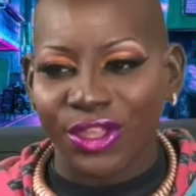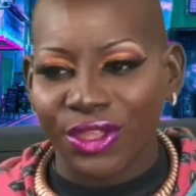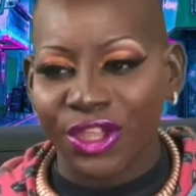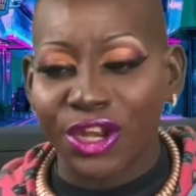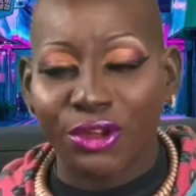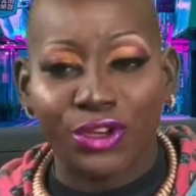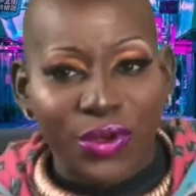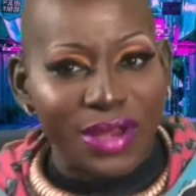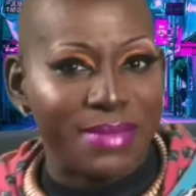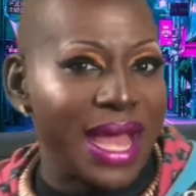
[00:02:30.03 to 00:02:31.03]
you know,
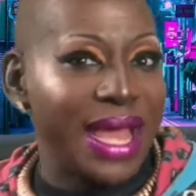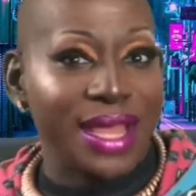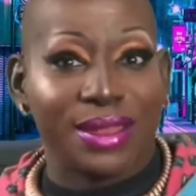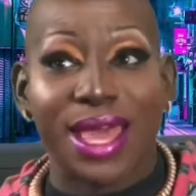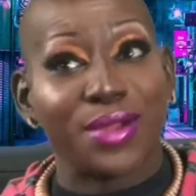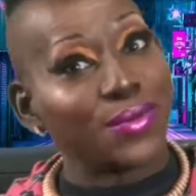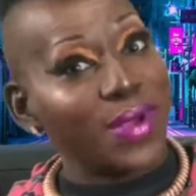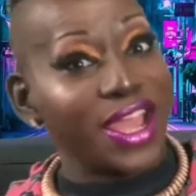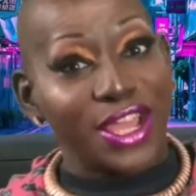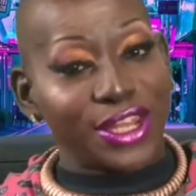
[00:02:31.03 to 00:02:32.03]
doing my like
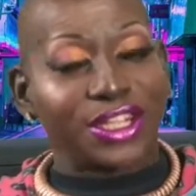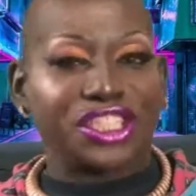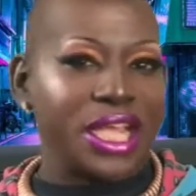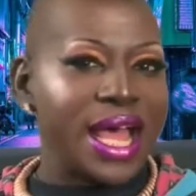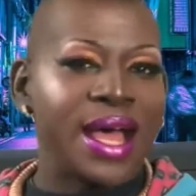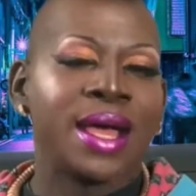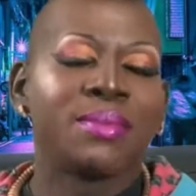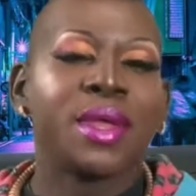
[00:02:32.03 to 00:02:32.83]
regular job,